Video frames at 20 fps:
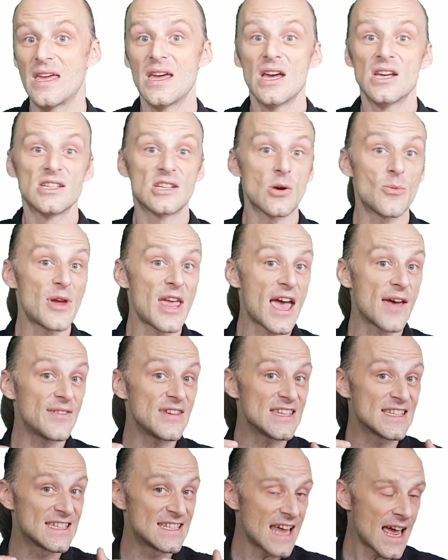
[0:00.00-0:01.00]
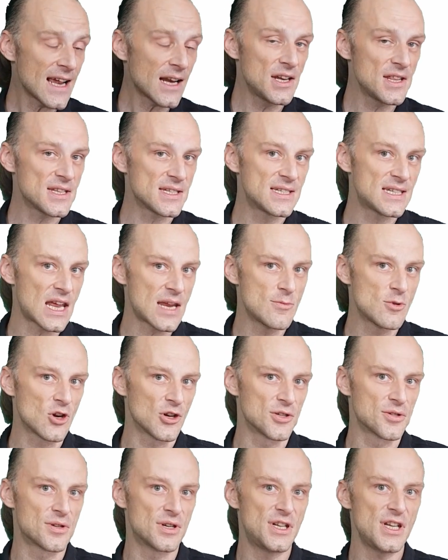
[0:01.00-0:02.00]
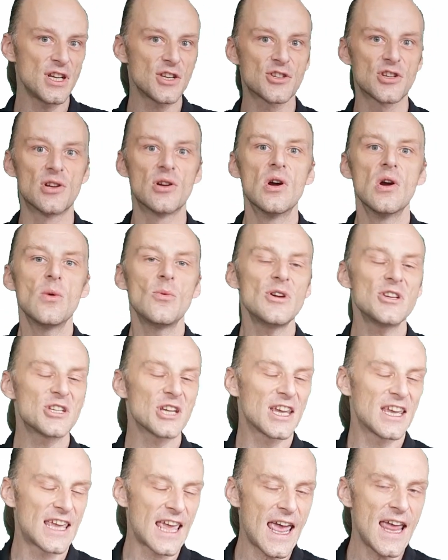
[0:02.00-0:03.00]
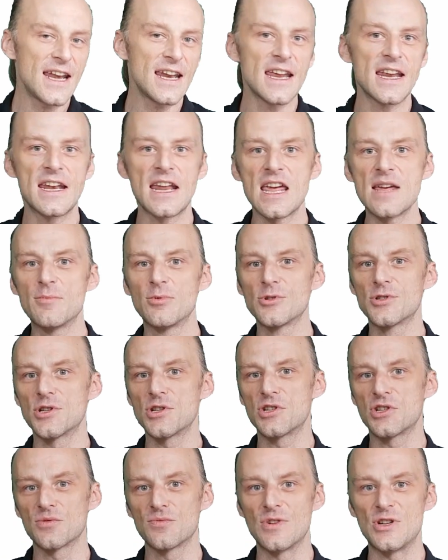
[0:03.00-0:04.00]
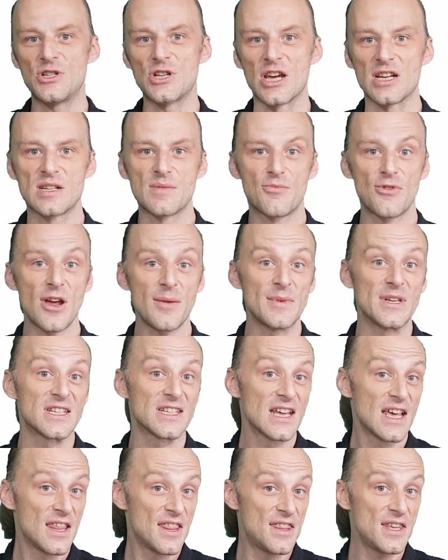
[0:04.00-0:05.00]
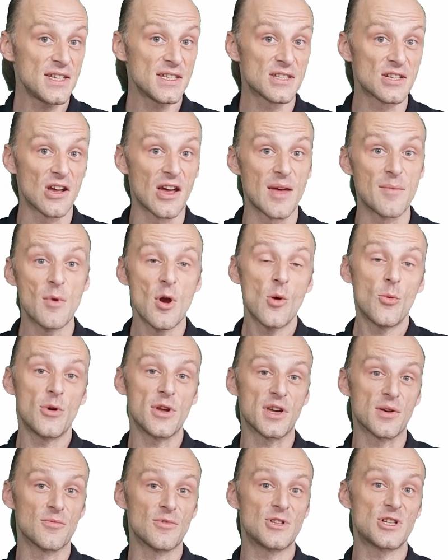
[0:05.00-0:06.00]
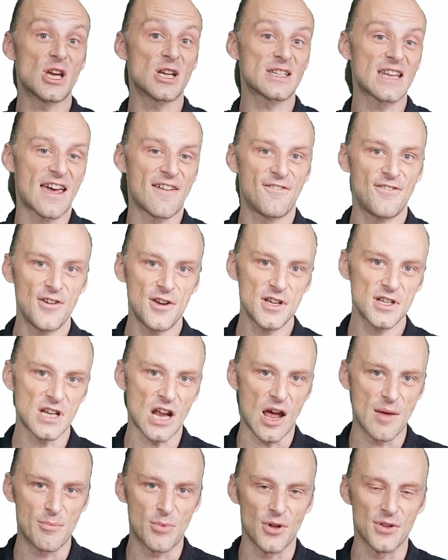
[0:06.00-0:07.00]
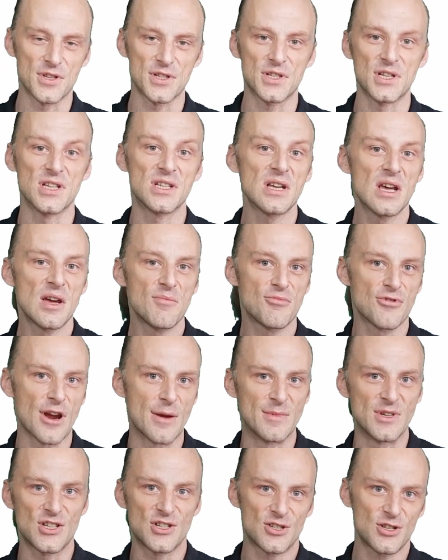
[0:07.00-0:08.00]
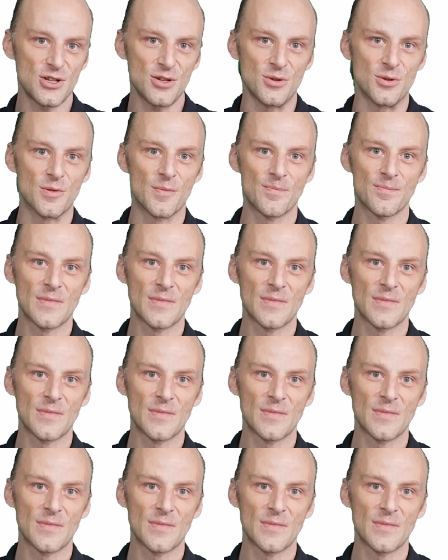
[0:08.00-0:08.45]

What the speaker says: So we have exactly the same contradiction, which again enables us to reject a premise. This time we can reject our first hypothesis, premise 2.